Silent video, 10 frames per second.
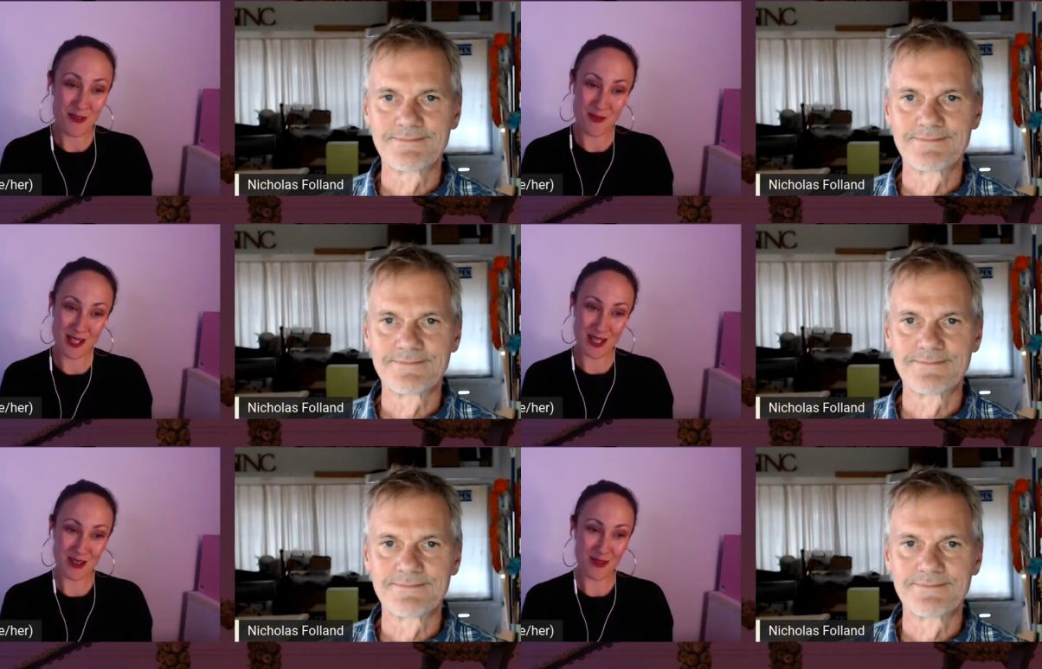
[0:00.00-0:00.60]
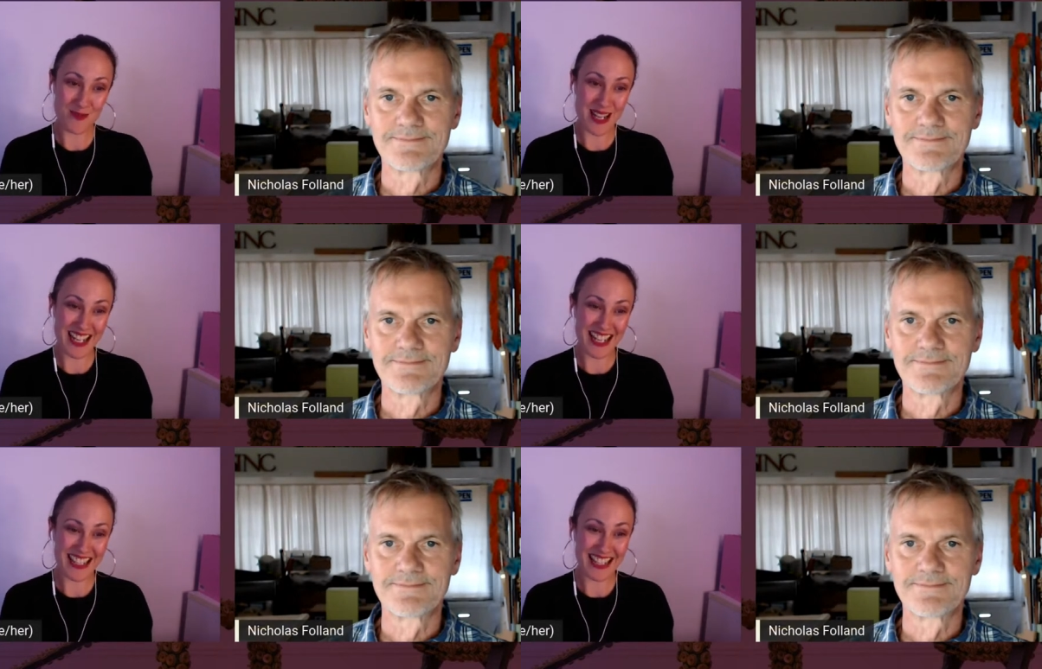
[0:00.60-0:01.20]
Speaker 1: everybody for
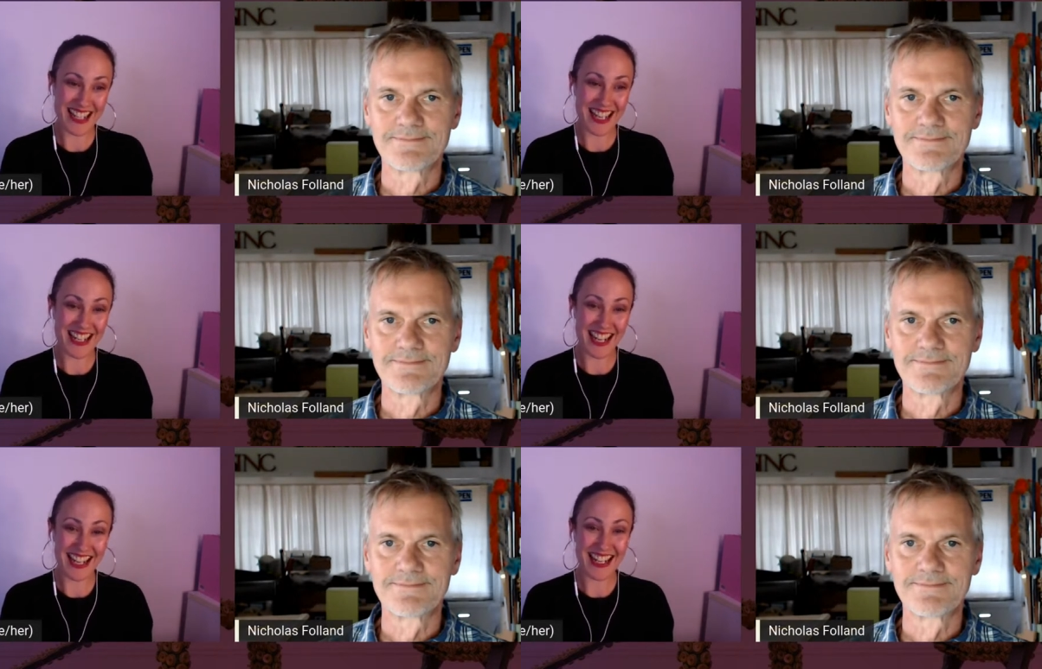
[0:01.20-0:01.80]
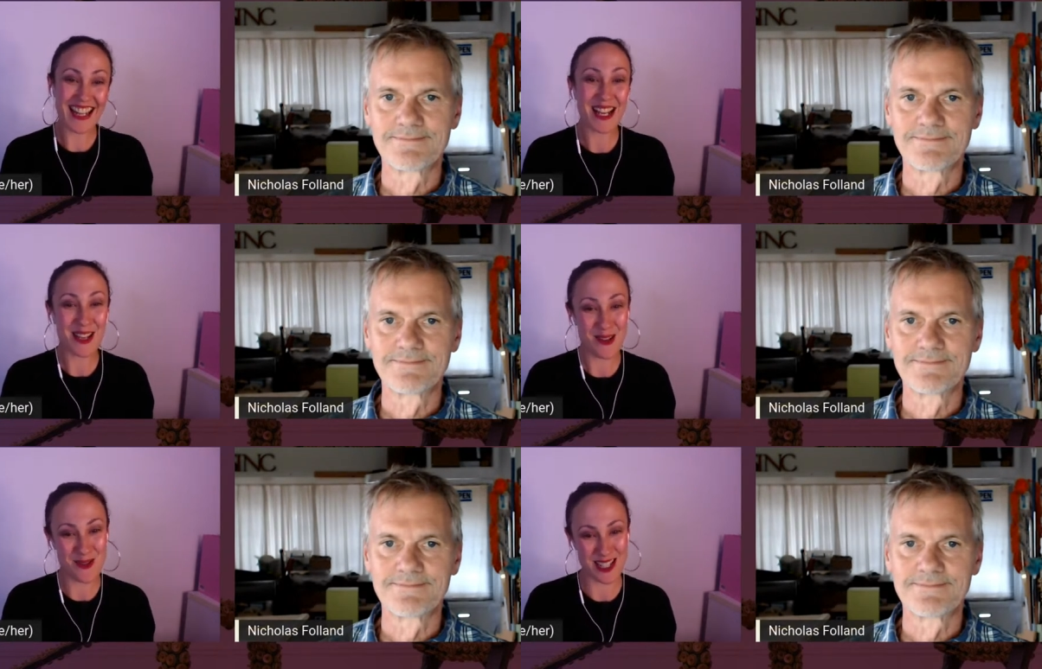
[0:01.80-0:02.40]
being here tonight. And
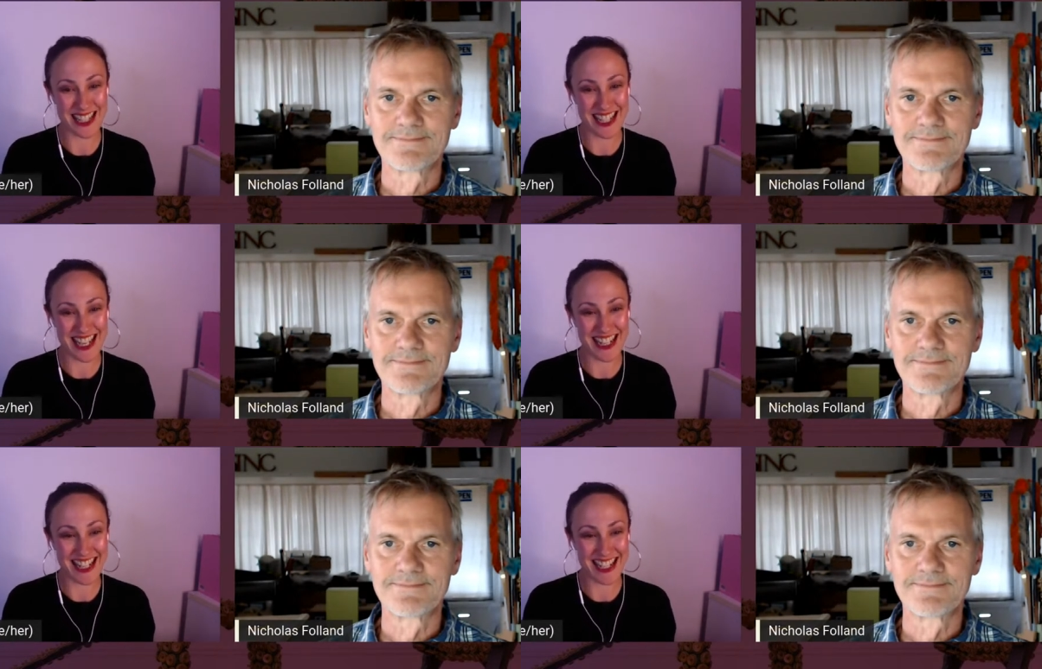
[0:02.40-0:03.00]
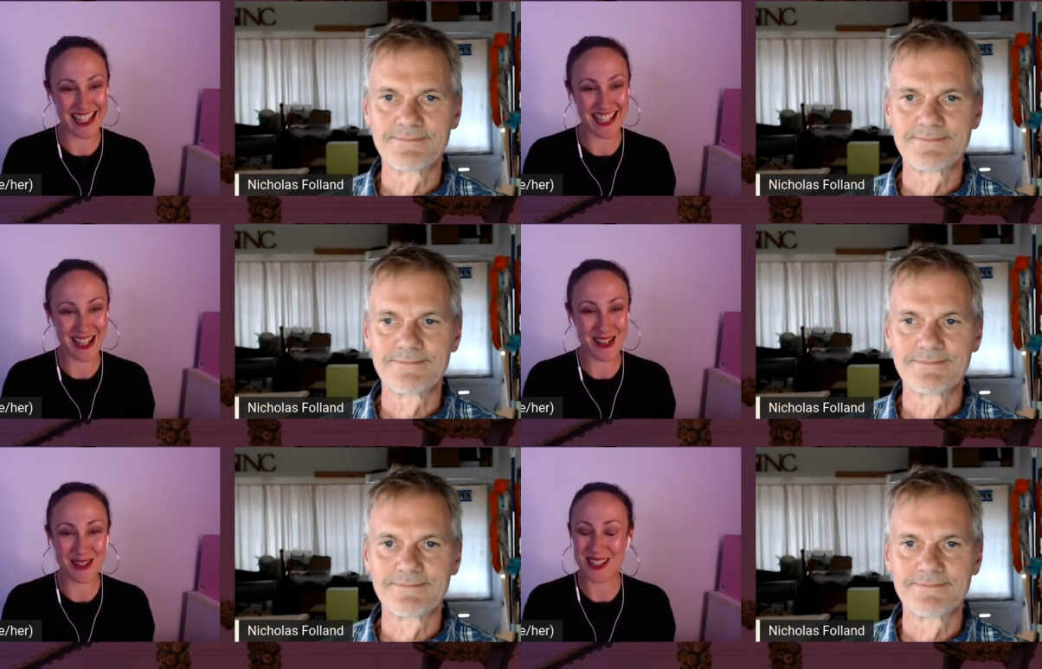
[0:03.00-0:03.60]
thank you once again, Nick.
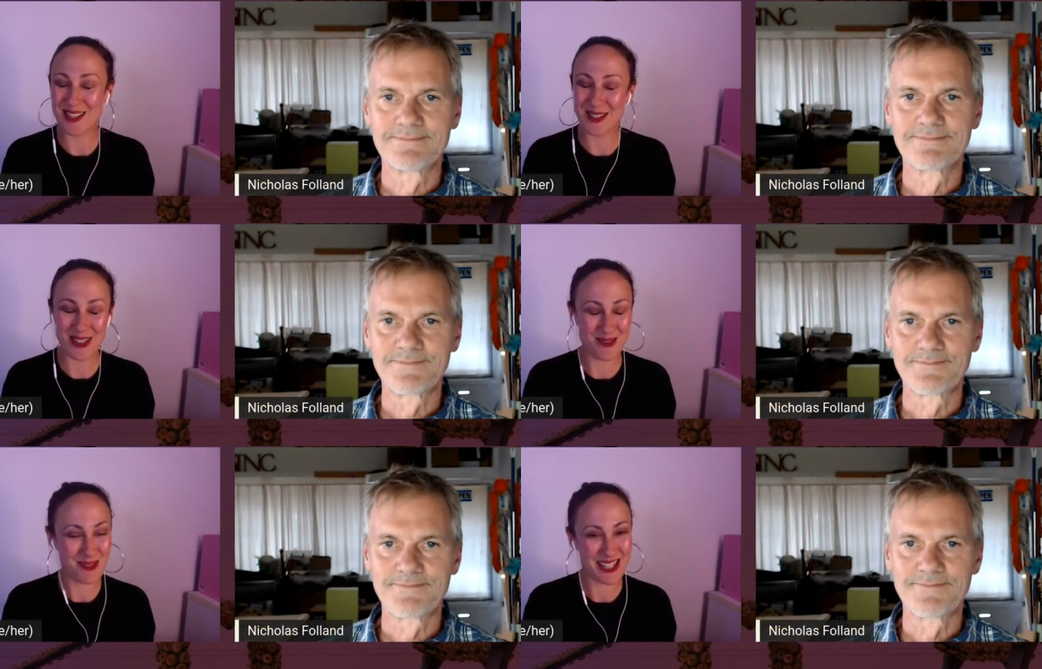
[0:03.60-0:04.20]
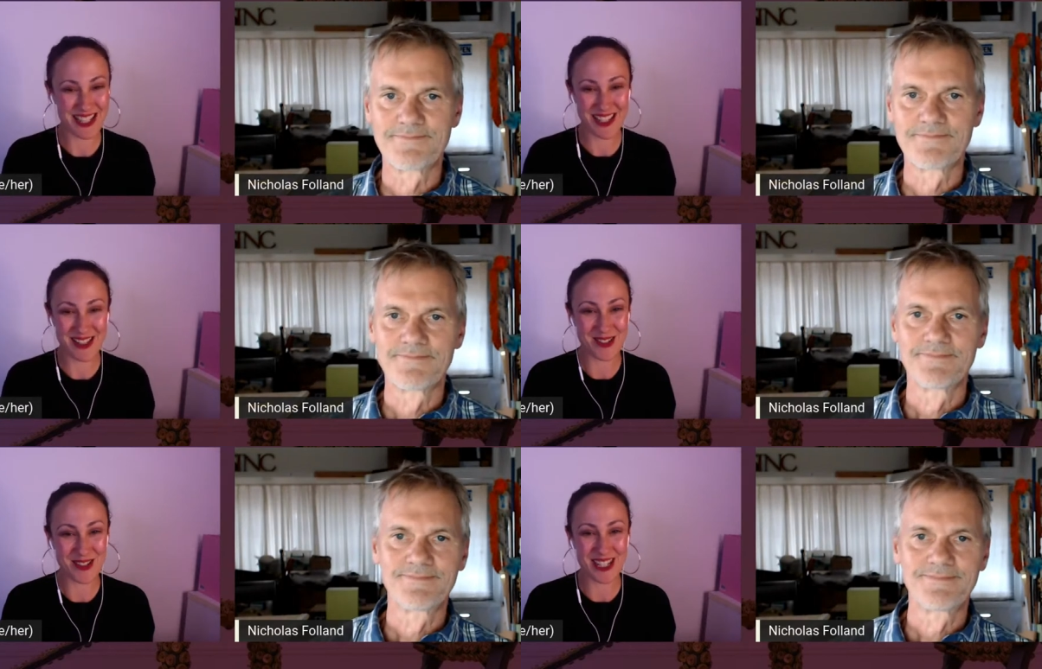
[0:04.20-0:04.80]
Uh, such a pleasure
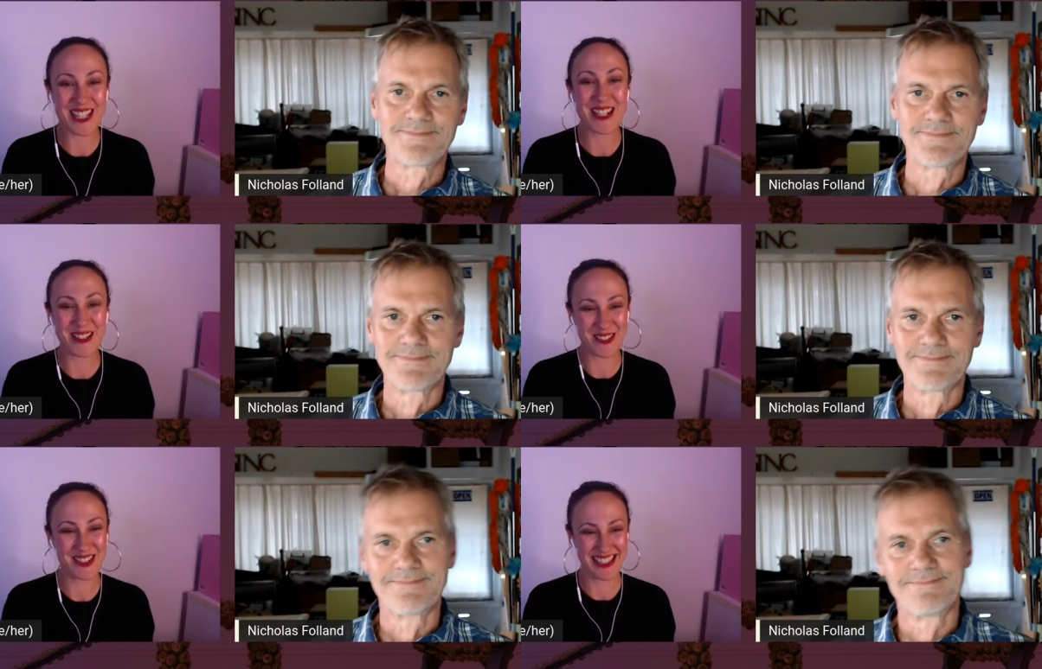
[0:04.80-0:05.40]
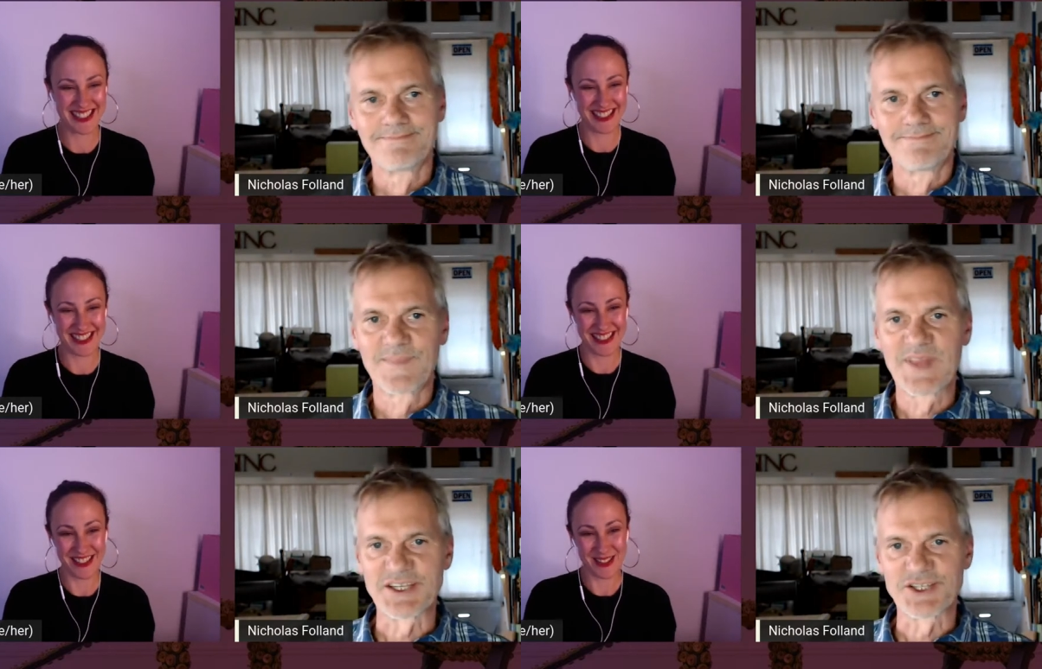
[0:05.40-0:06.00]
to talk to you.
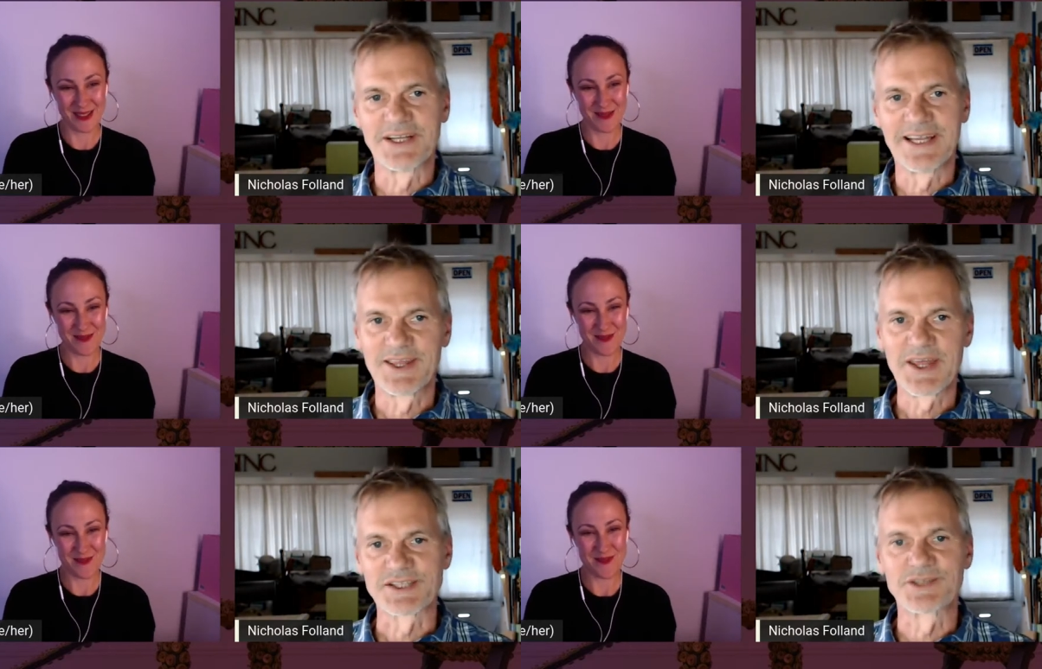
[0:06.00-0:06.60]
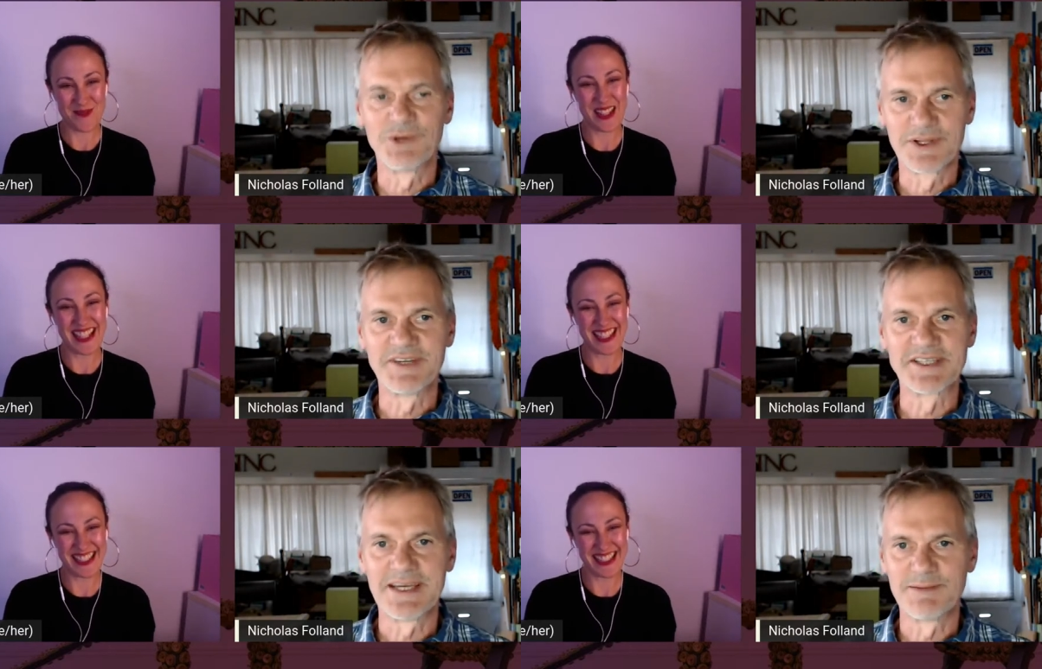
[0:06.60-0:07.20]
Speaker 2: Thanks, Juliette, and thanks to all
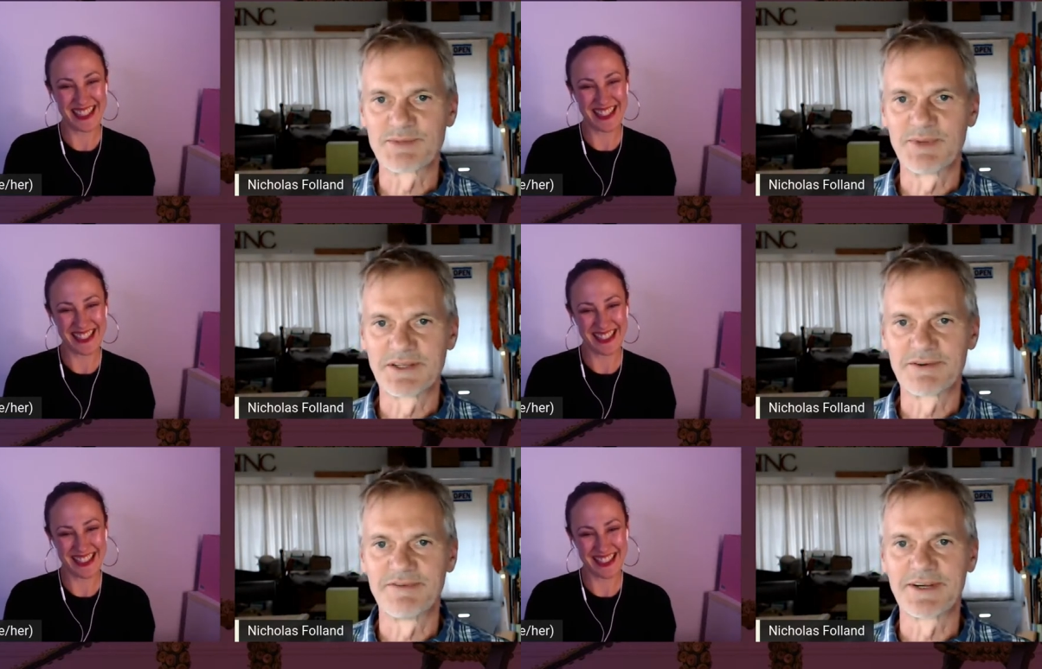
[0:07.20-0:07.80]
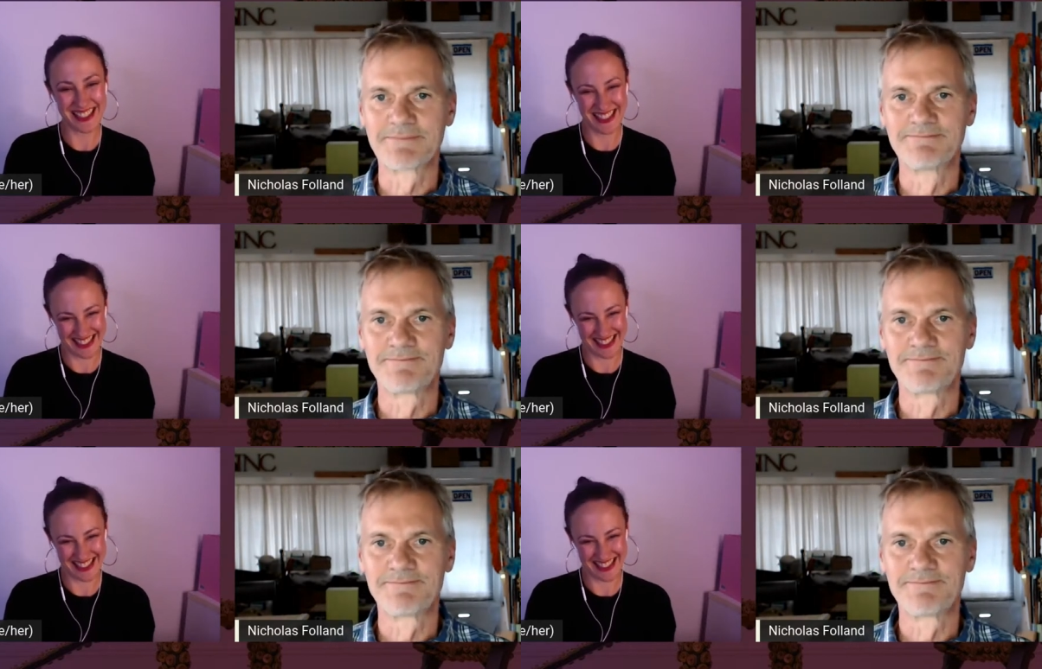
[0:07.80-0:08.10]
of your team. It's been terrific.